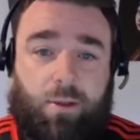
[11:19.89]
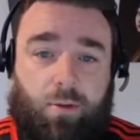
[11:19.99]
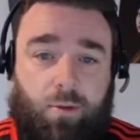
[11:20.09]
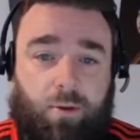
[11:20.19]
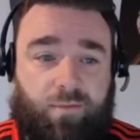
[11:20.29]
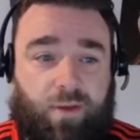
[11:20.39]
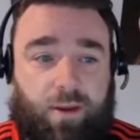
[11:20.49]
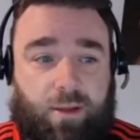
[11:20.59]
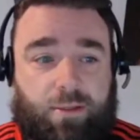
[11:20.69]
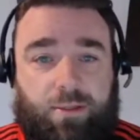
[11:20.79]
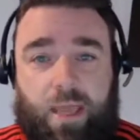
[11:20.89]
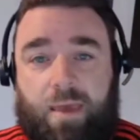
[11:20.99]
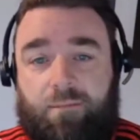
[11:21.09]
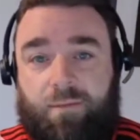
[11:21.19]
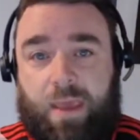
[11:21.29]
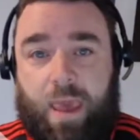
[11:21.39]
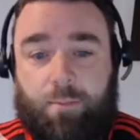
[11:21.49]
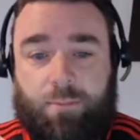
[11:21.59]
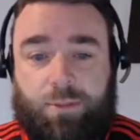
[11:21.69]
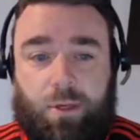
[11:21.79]
to your various
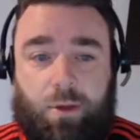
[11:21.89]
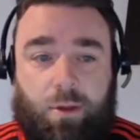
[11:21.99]
VMs,